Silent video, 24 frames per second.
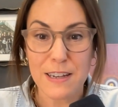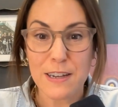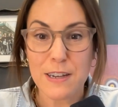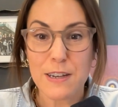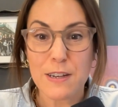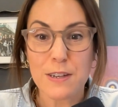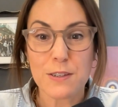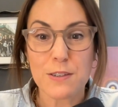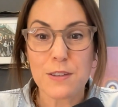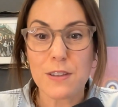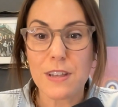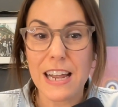
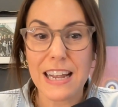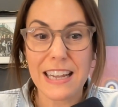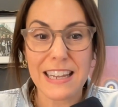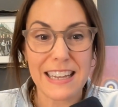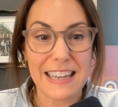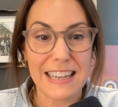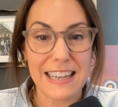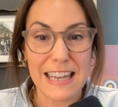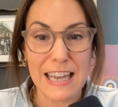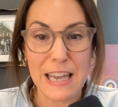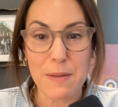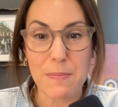so that I
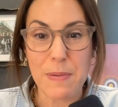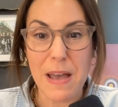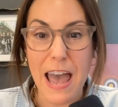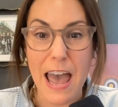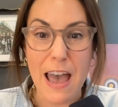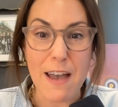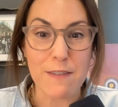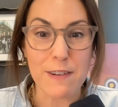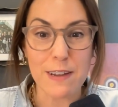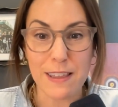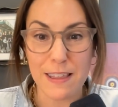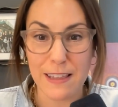can keep
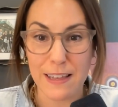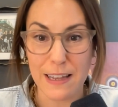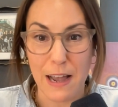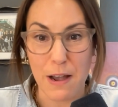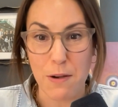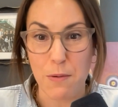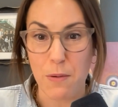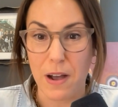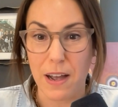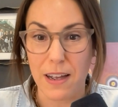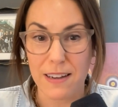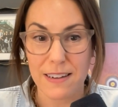everything I
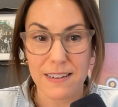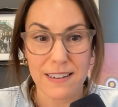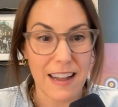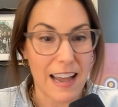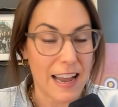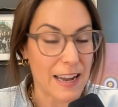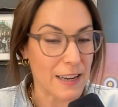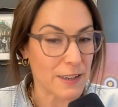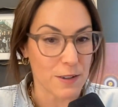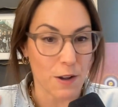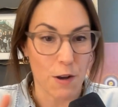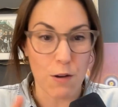want.
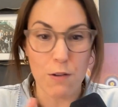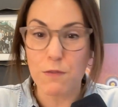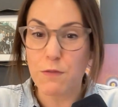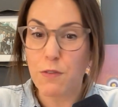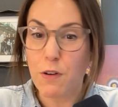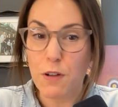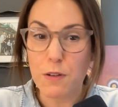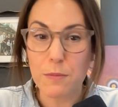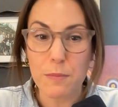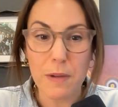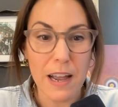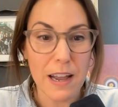I don't
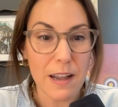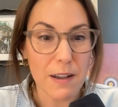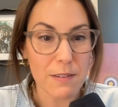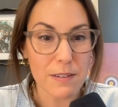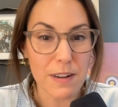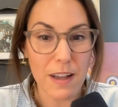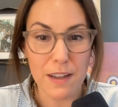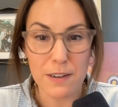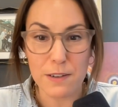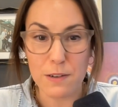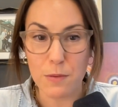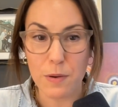fold my own
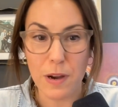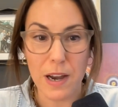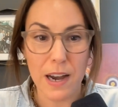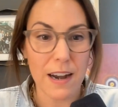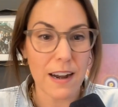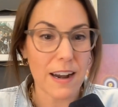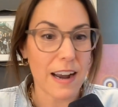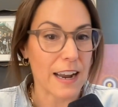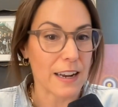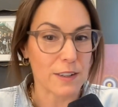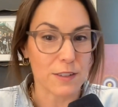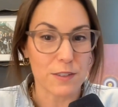
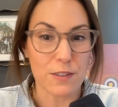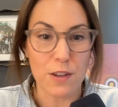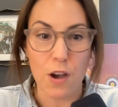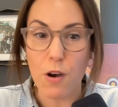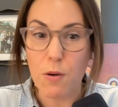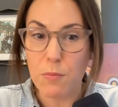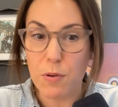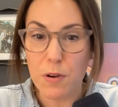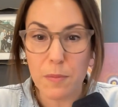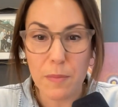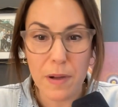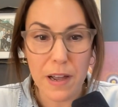underwear. I
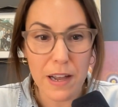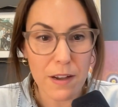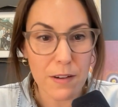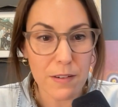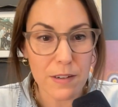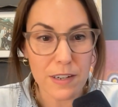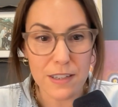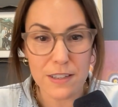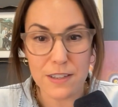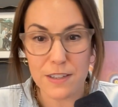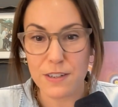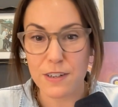don't put my own
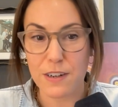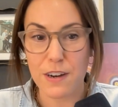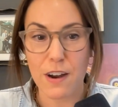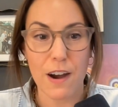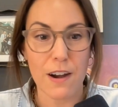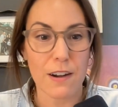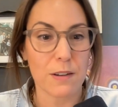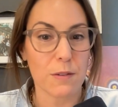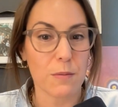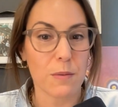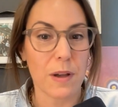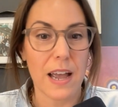
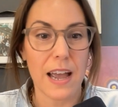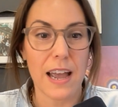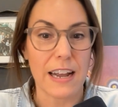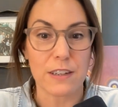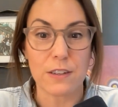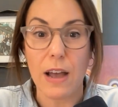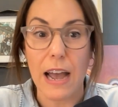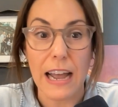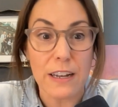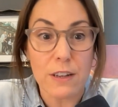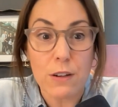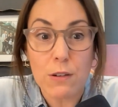Instacart away.
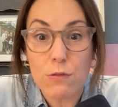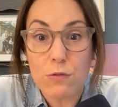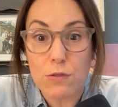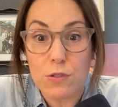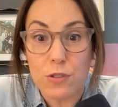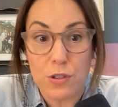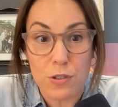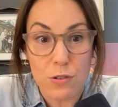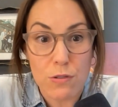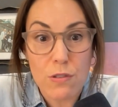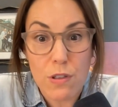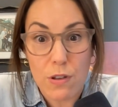I don't
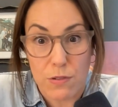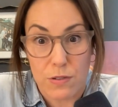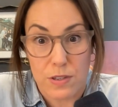do those